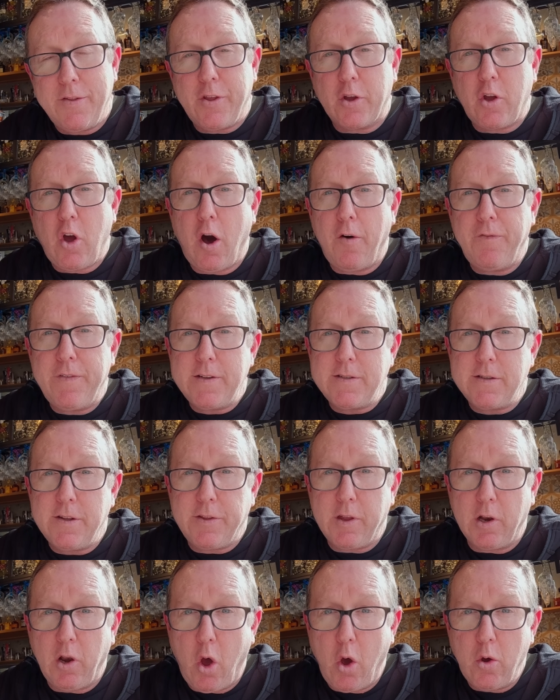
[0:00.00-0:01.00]
the coffees that
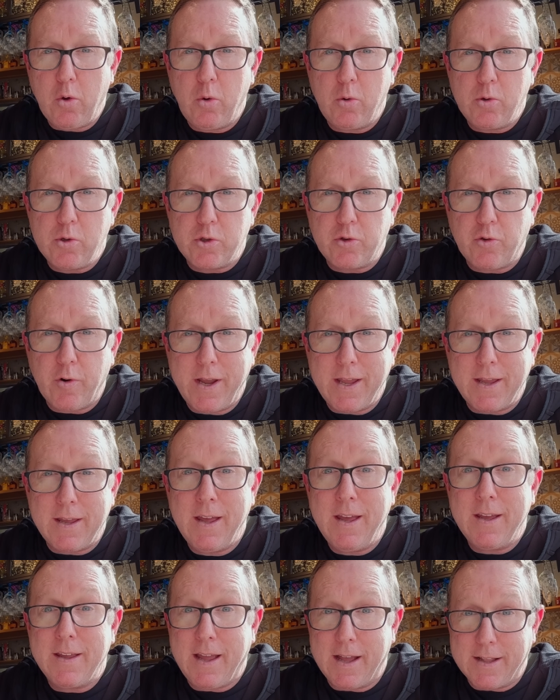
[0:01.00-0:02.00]
the locals drink
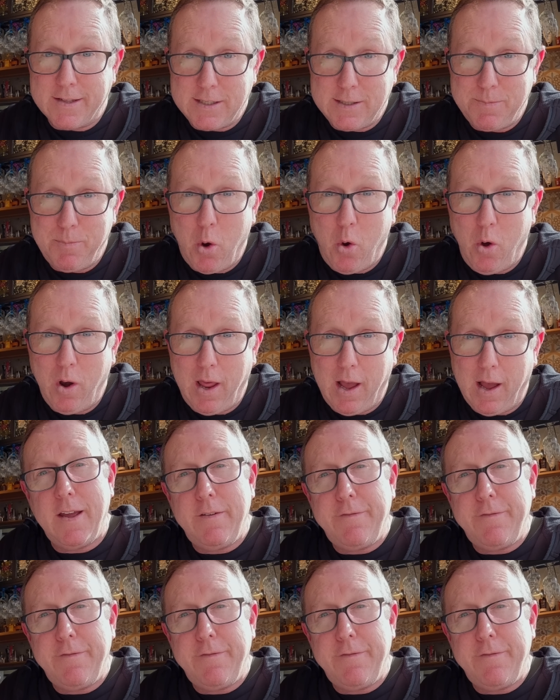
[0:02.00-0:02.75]
get smaller.